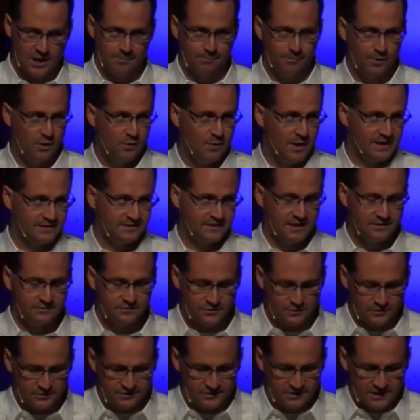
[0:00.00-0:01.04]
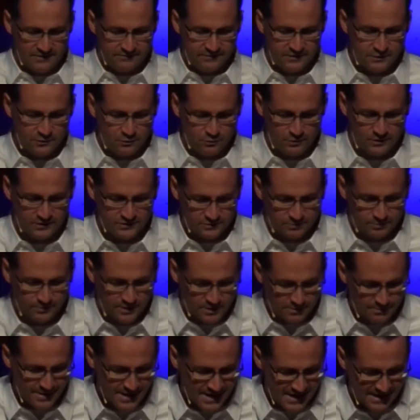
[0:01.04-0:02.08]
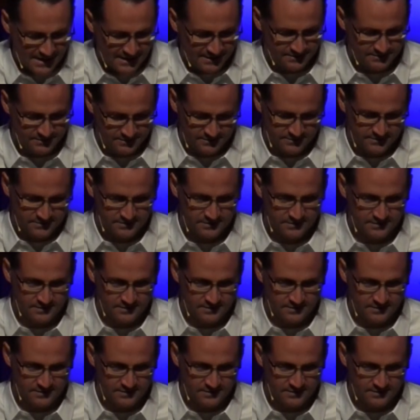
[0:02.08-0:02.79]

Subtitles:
Boaz gives her 7 crisp commands.